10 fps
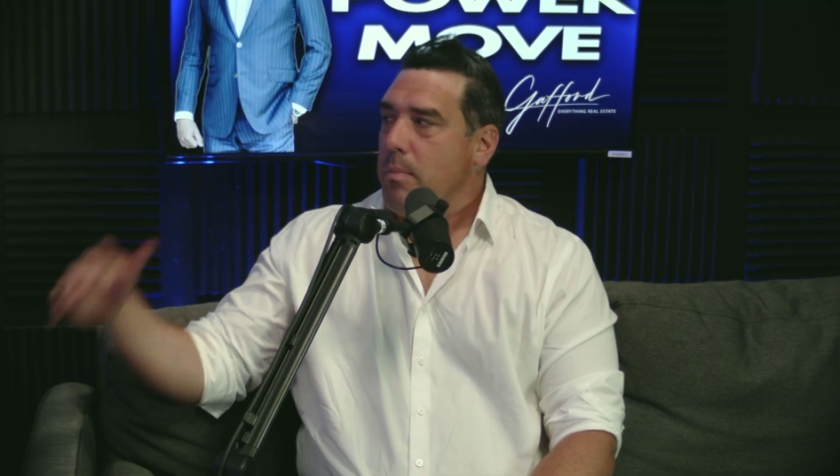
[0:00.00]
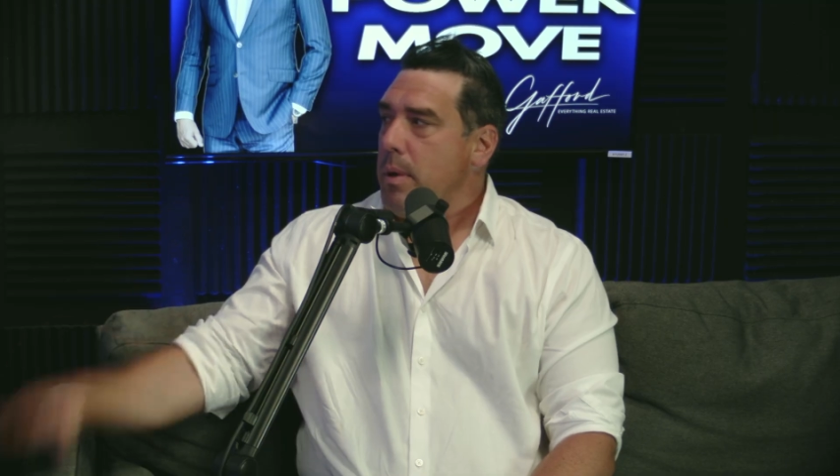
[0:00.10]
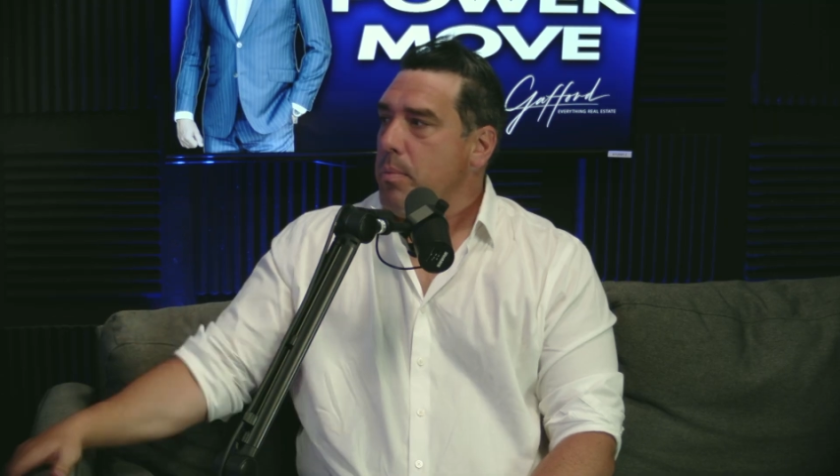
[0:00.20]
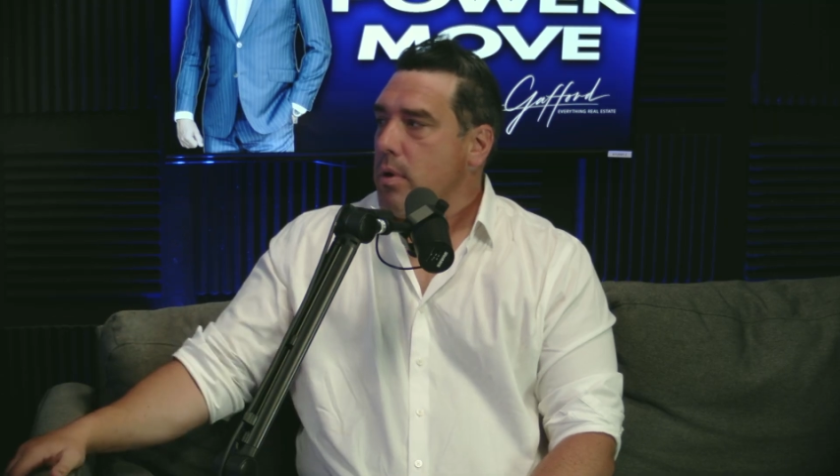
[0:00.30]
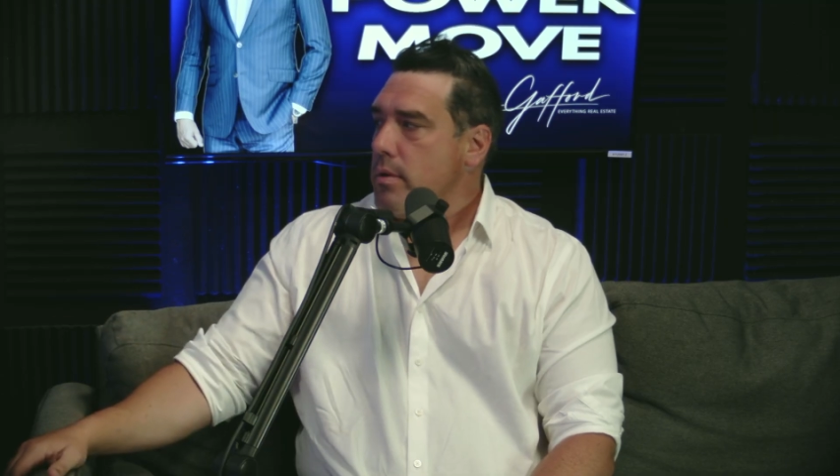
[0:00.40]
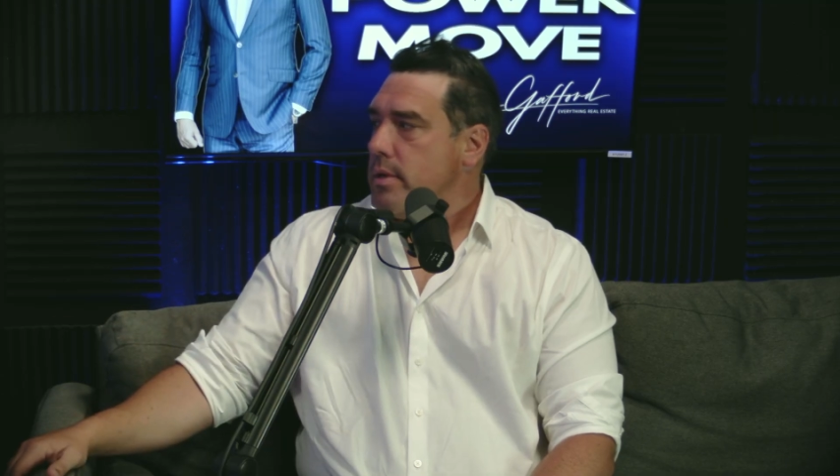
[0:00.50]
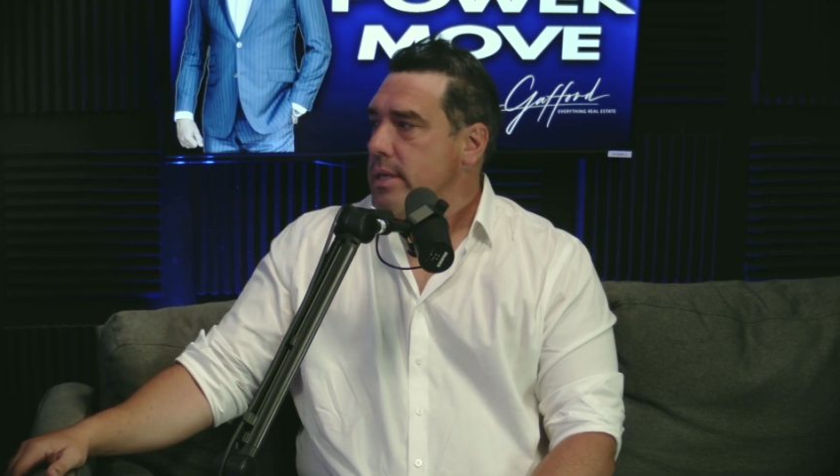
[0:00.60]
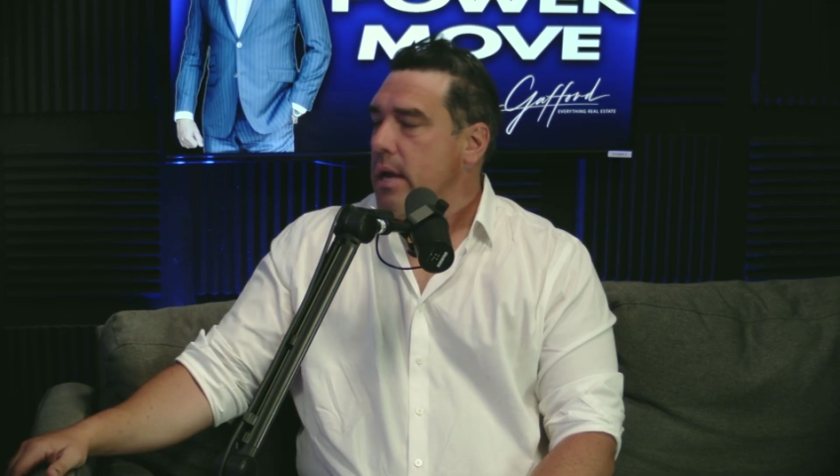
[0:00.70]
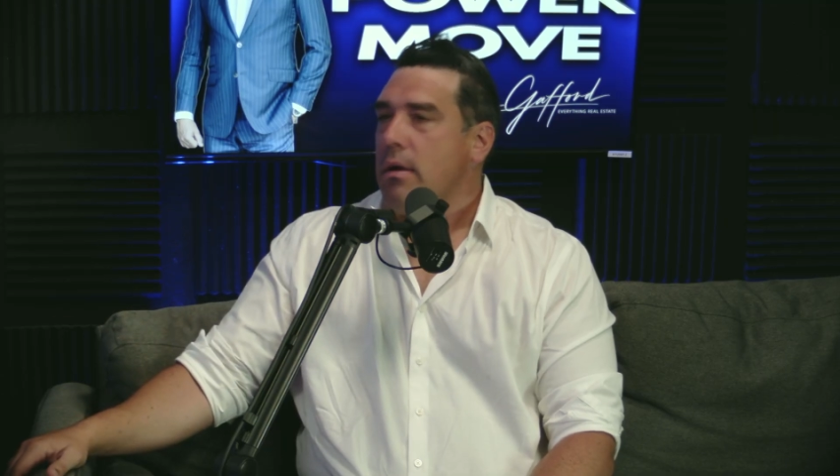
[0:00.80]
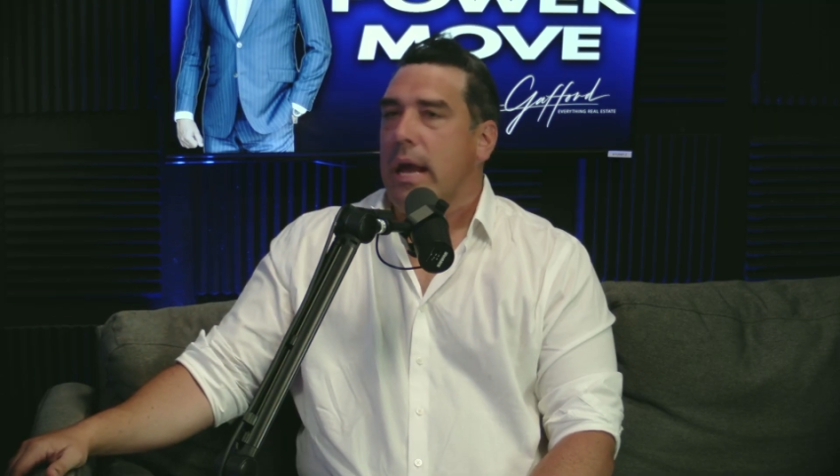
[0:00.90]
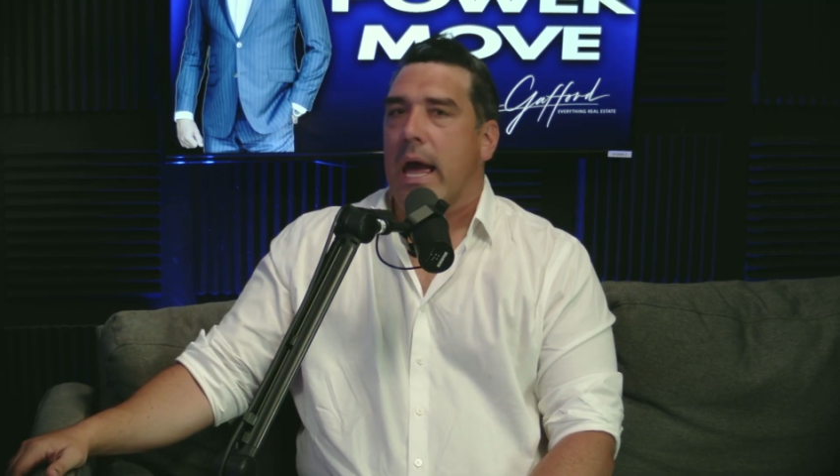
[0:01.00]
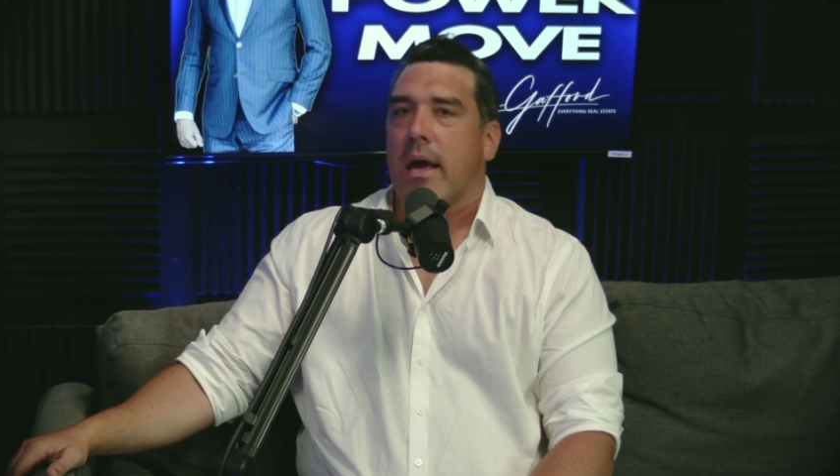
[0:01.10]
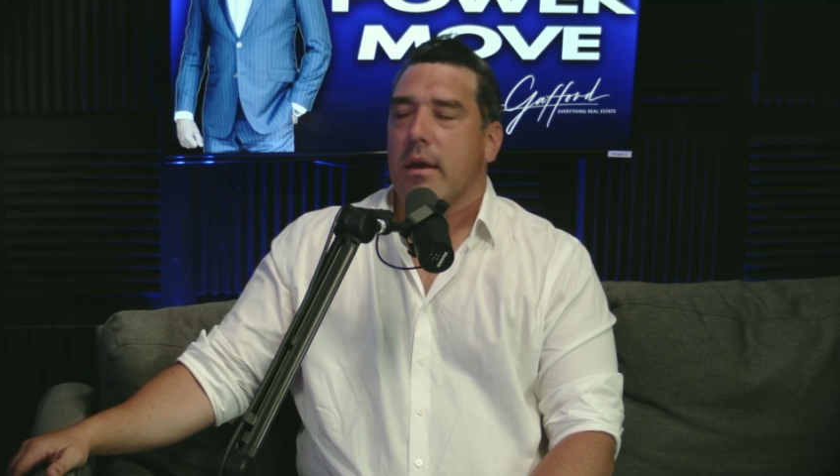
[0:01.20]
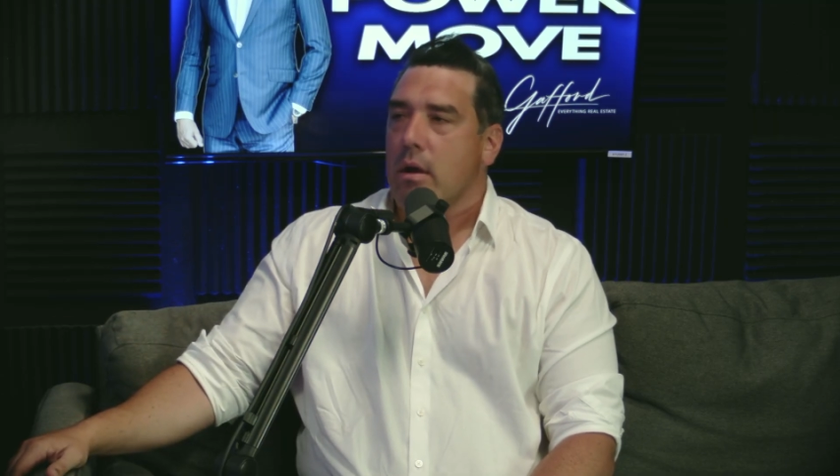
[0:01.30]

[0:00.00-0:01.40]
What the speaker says: people are tear gas,